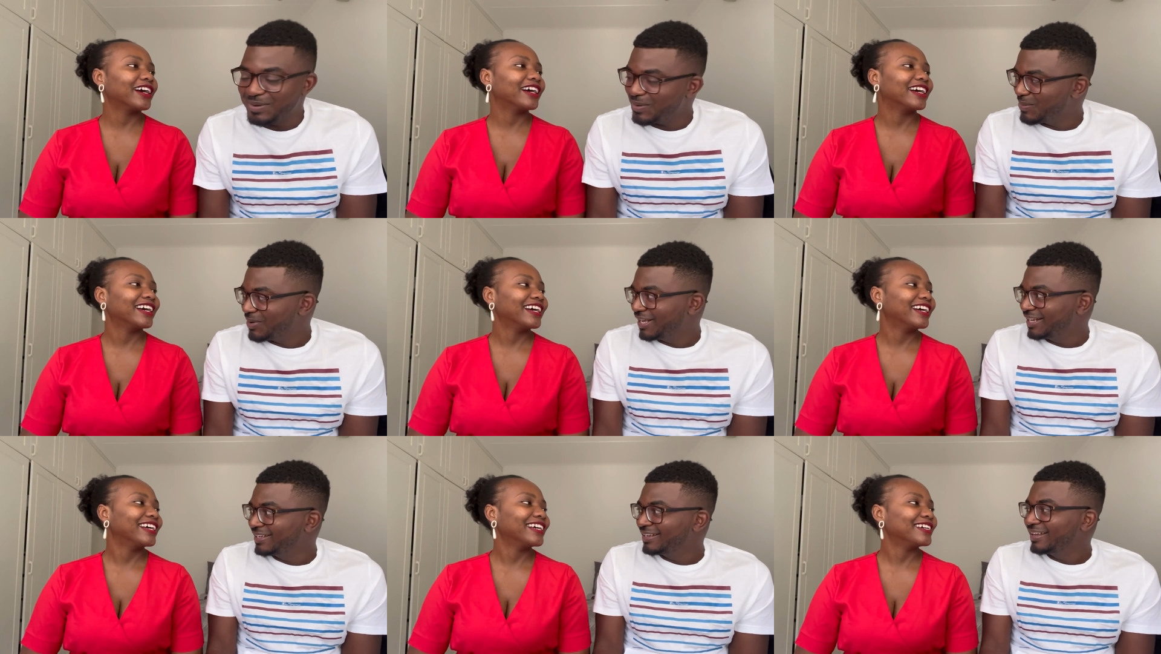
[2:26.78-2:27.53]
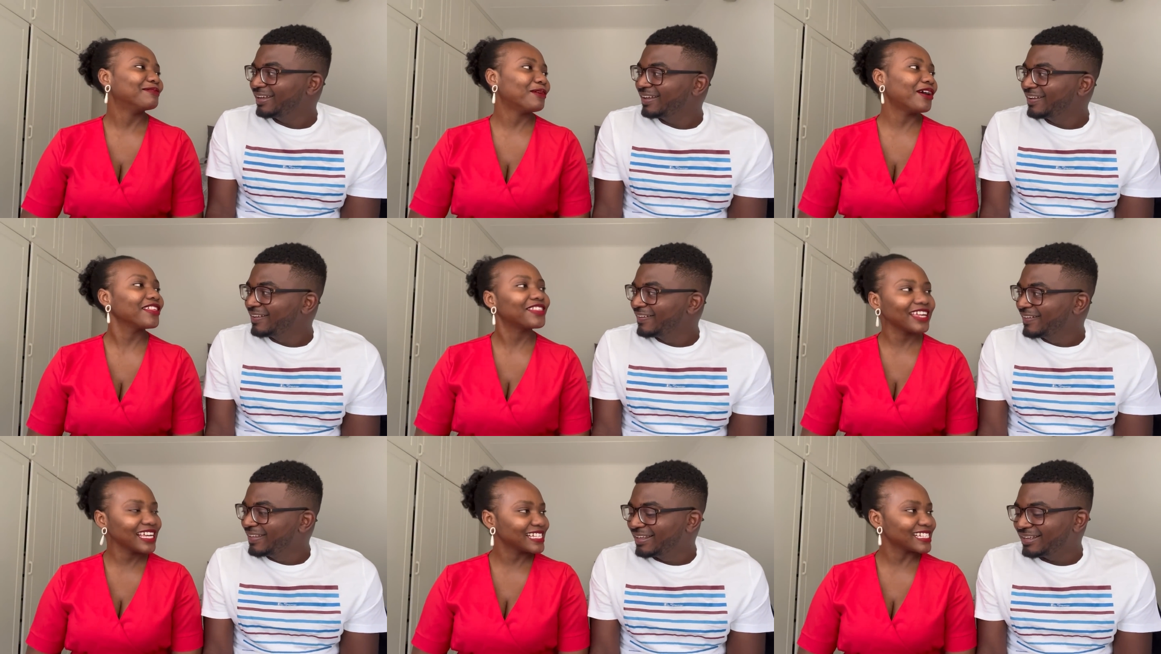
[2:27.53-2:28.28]
Speaker 1: more what? More
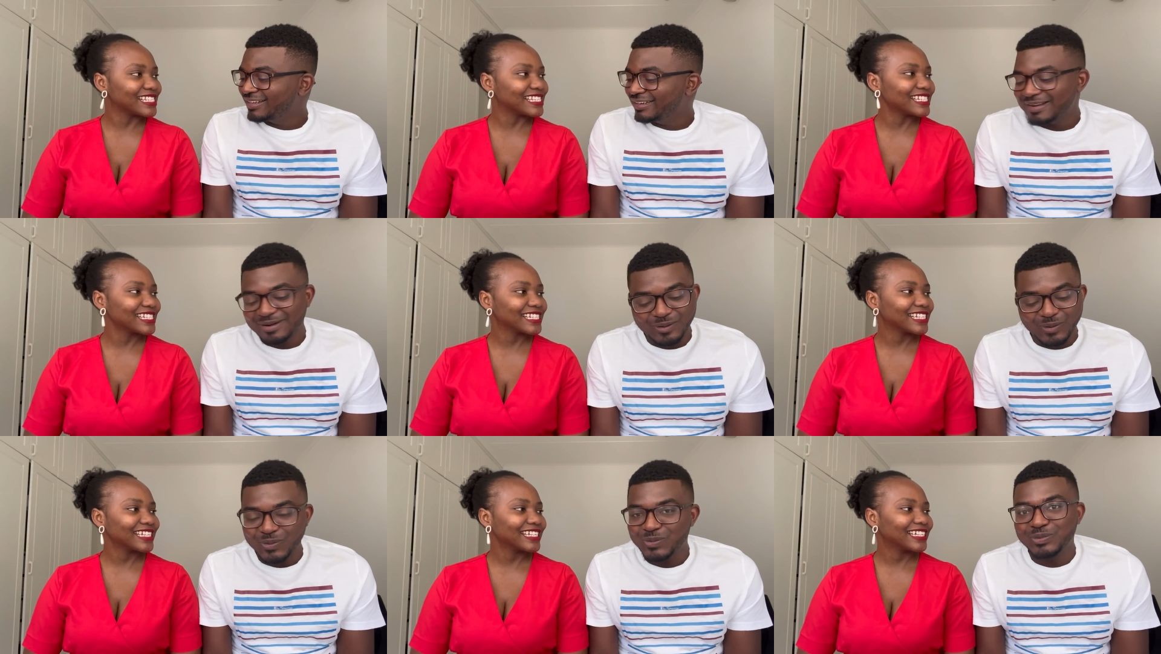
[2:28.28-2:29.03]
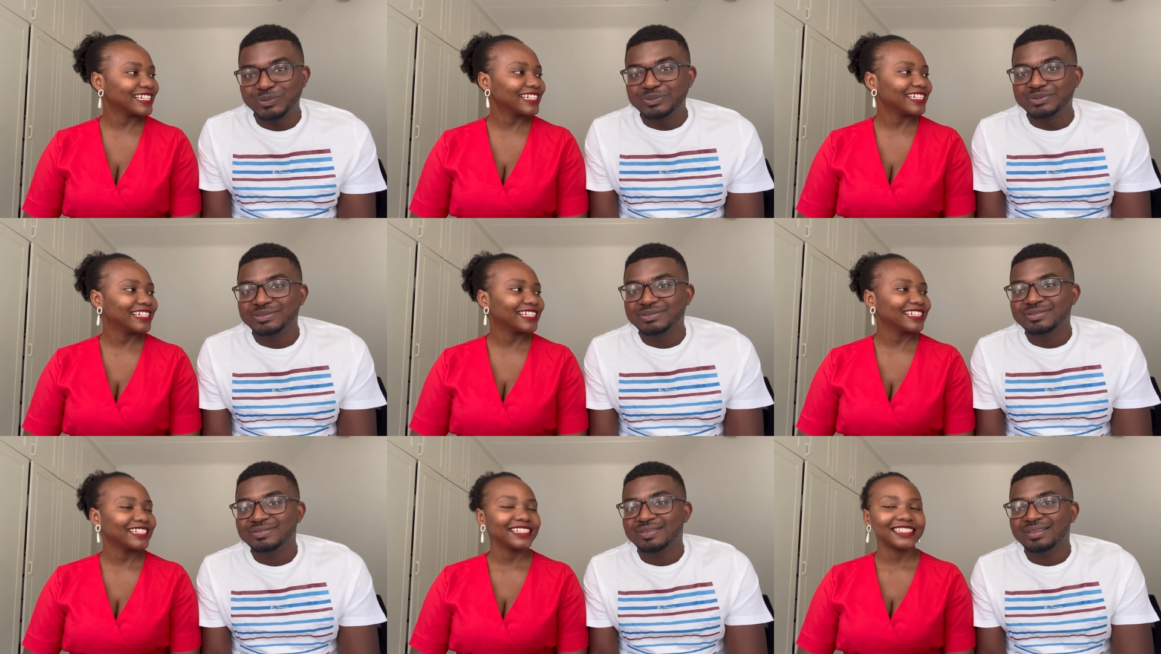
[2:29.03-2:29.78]
things. No.
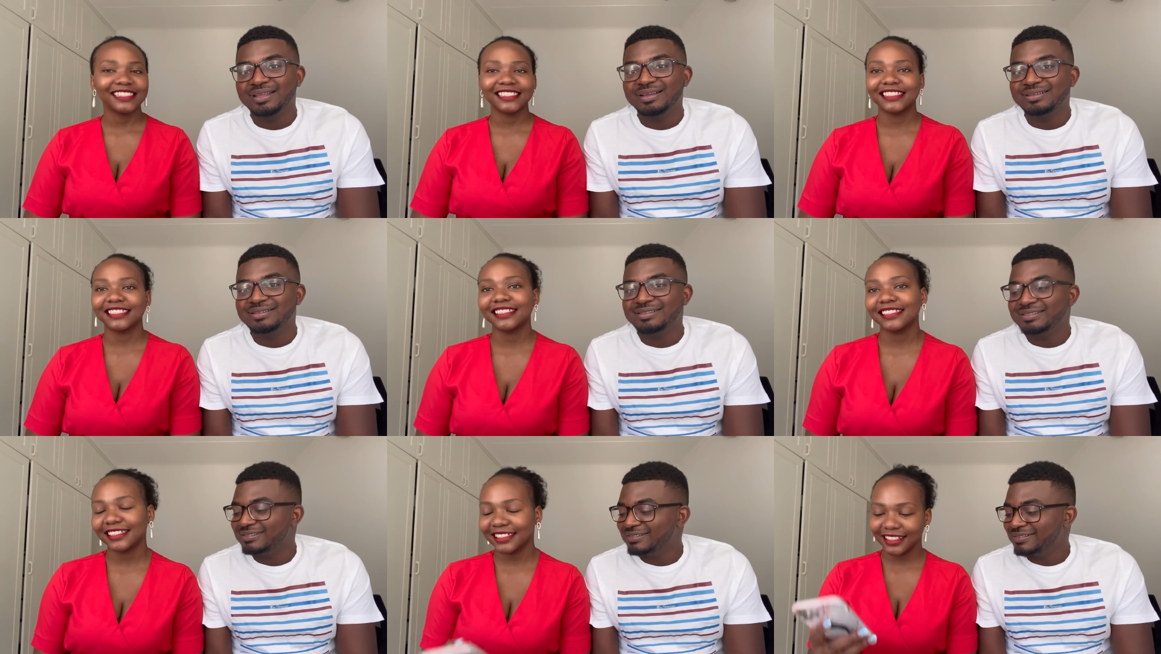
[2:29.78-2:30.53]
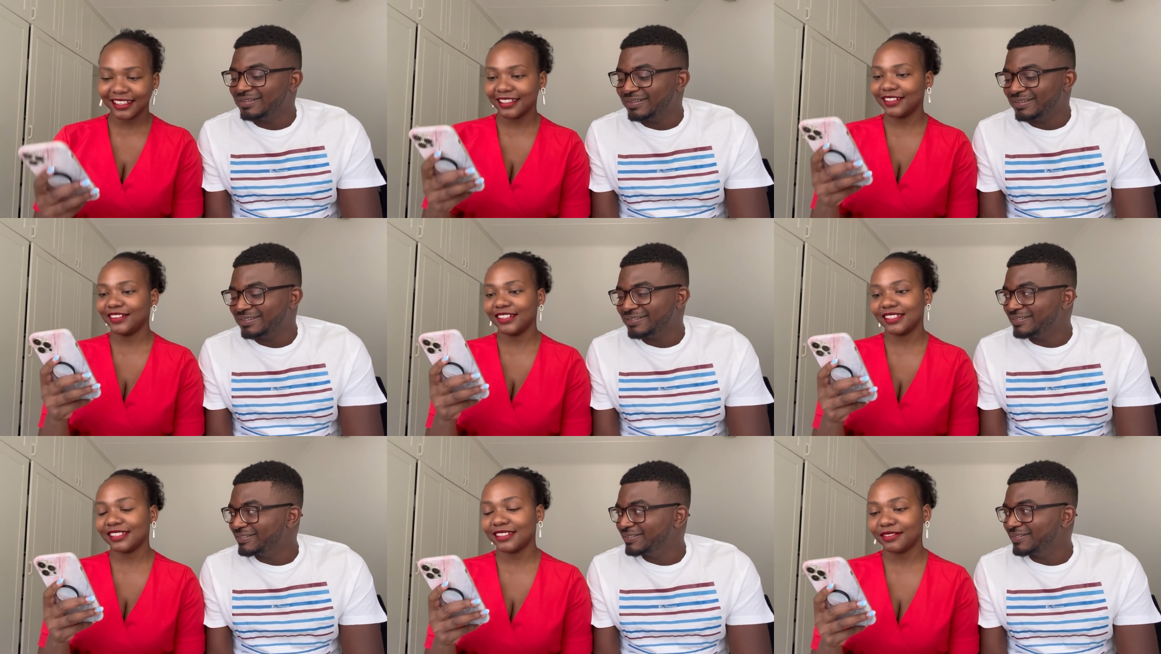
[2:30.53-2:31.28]

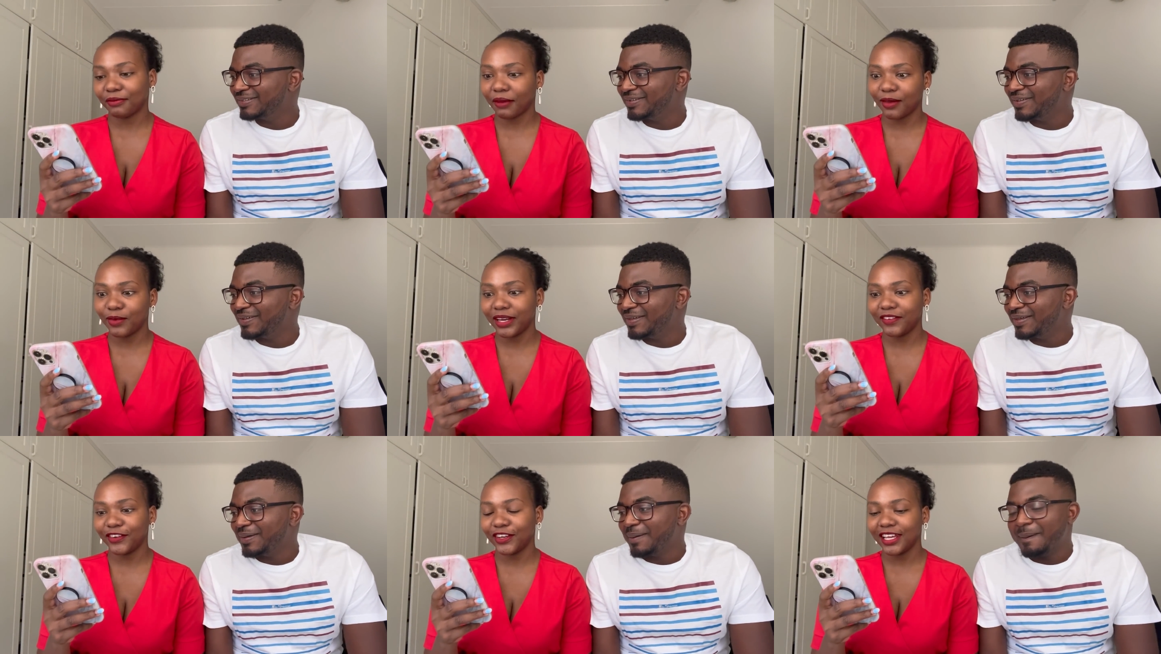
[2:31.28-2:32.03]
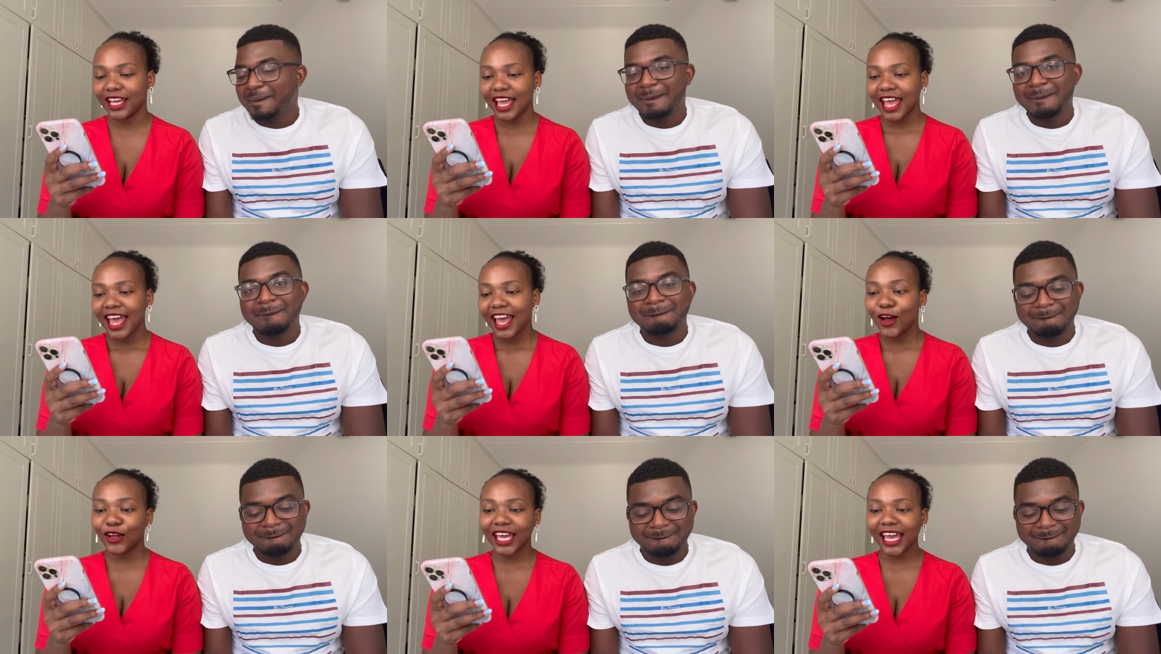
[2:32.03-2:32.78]
Anyways, whatever.
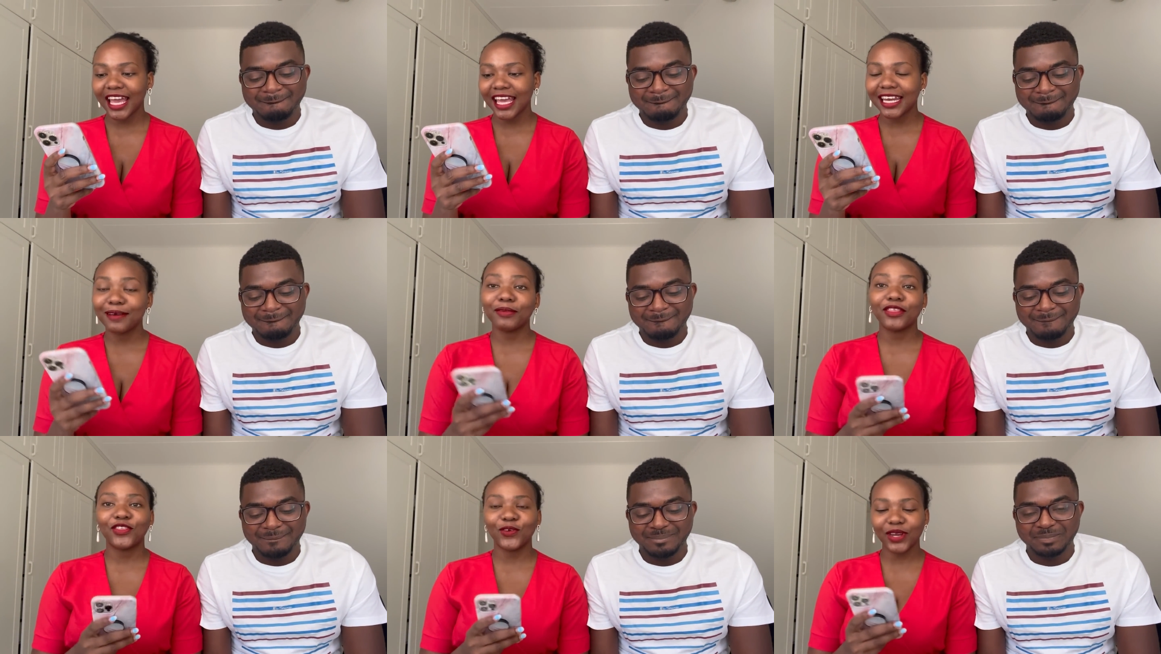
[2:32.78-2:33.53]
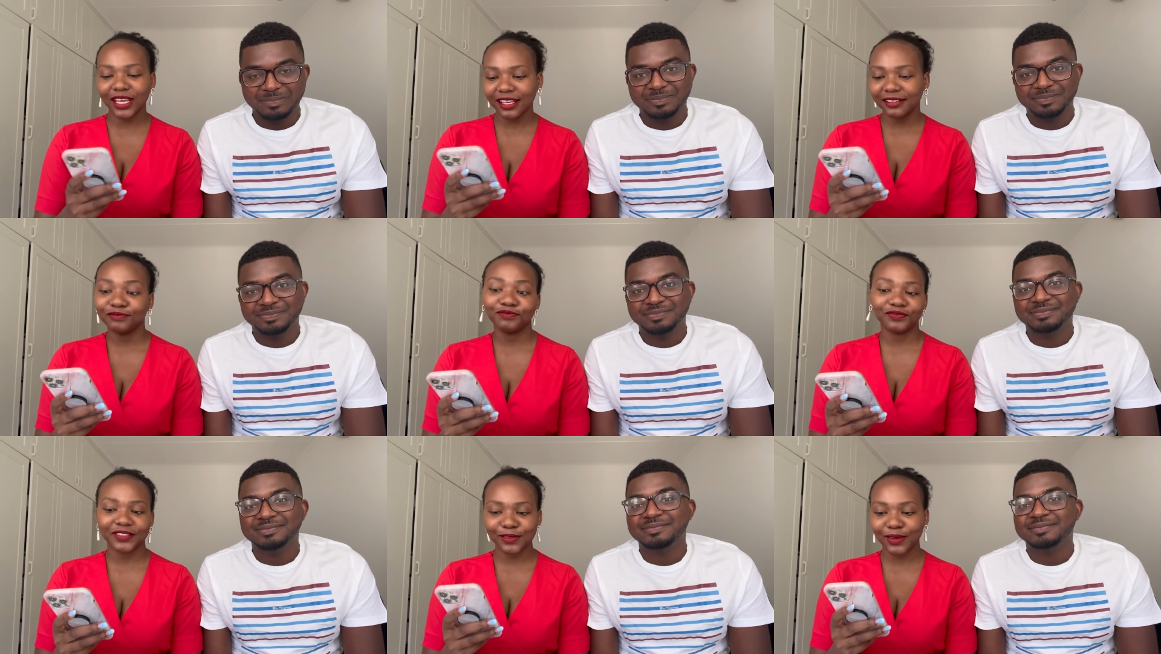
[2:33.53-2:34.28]
Okay, number three.
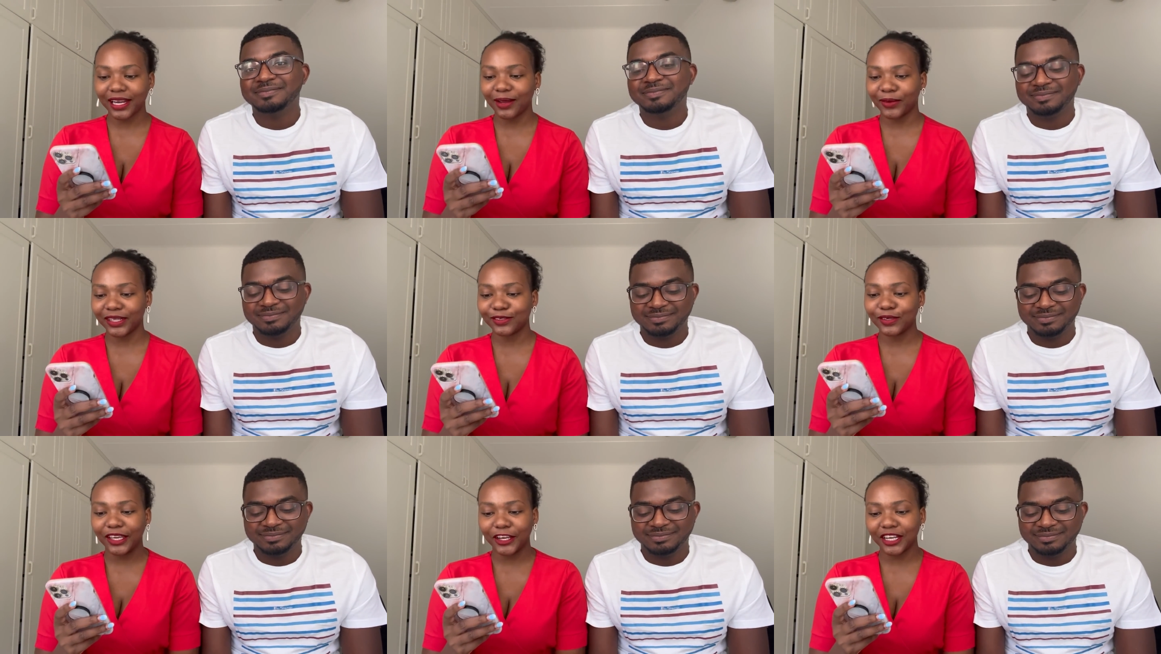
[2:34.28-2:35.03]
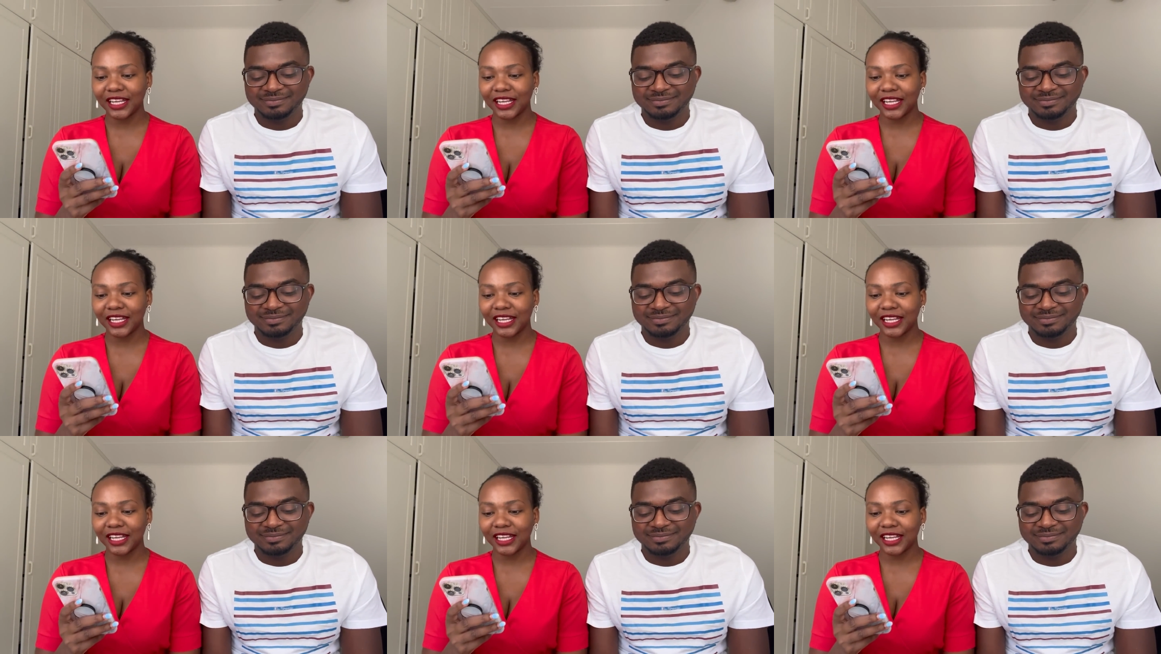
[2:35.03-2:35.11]
This one I want to hear.